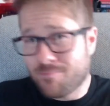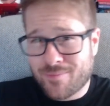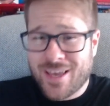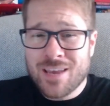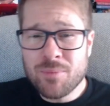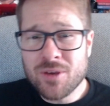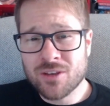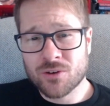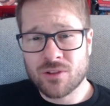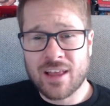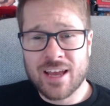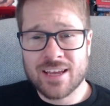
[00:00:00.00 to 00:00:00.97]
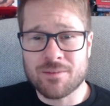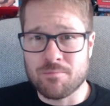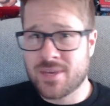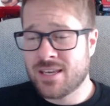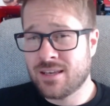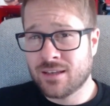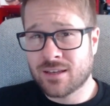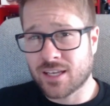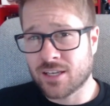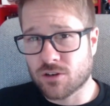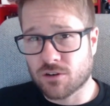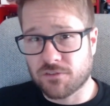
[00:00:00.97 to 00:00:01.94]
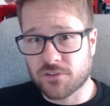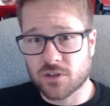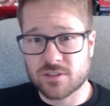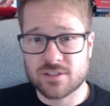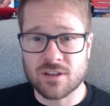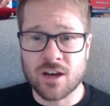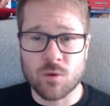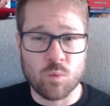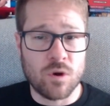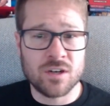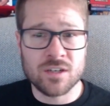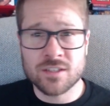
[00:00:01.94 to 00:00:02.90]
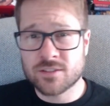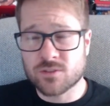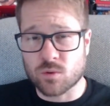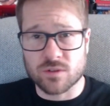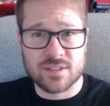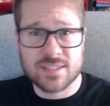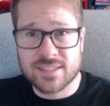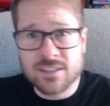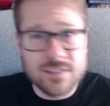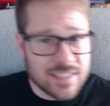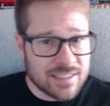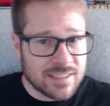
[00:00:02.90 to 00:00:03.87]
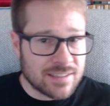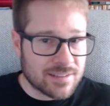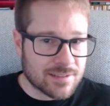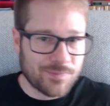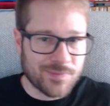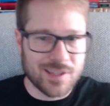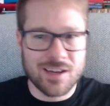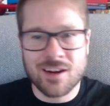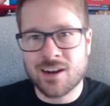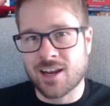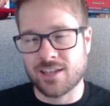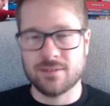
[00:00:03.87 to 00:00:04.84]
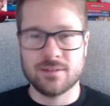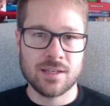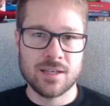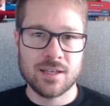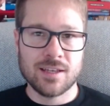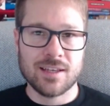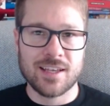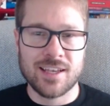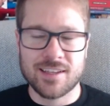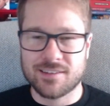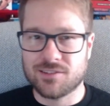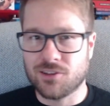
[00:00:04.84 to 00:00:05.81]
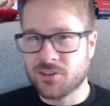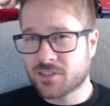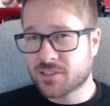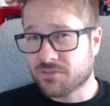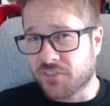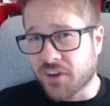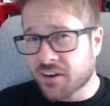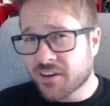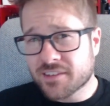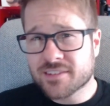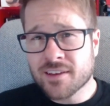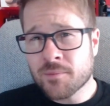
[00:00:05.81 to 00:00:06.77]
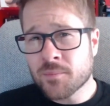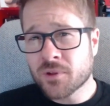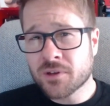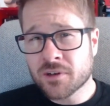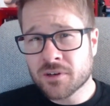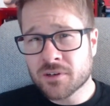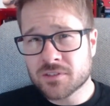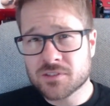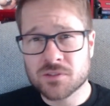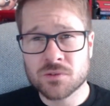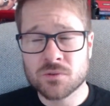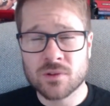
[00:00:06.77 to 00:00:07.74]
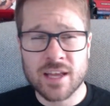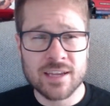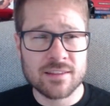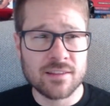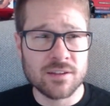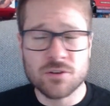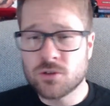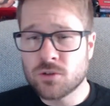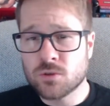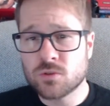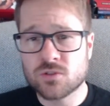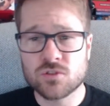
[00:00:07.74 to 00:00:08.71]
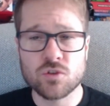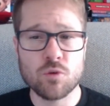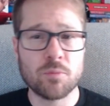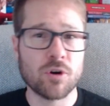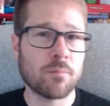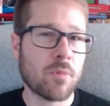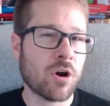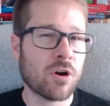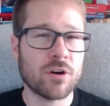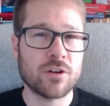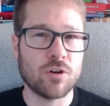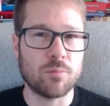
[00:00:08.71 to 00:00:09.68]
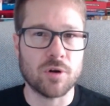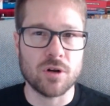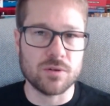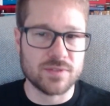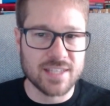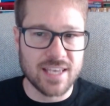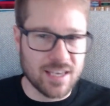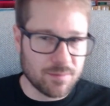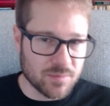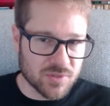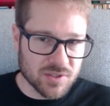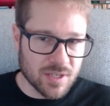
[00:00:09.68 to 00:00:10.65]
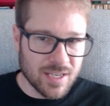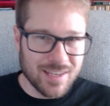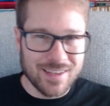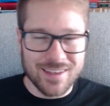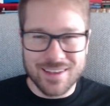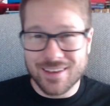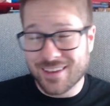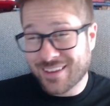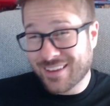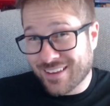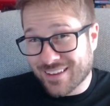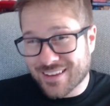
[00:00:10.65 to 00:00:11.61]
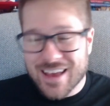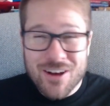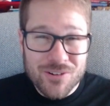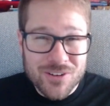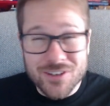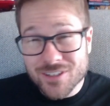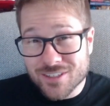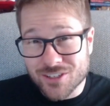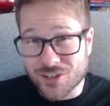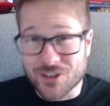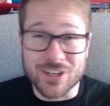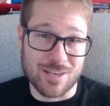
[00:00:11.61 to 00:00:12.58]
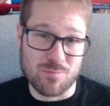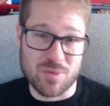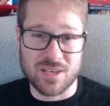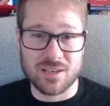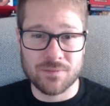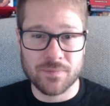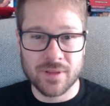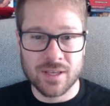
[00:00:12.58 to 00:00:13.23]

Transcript: Maybe you're like me and your first thought was, or still is, alright, it looks very similar to like the new Super Mario Bros. Games. How good could it be?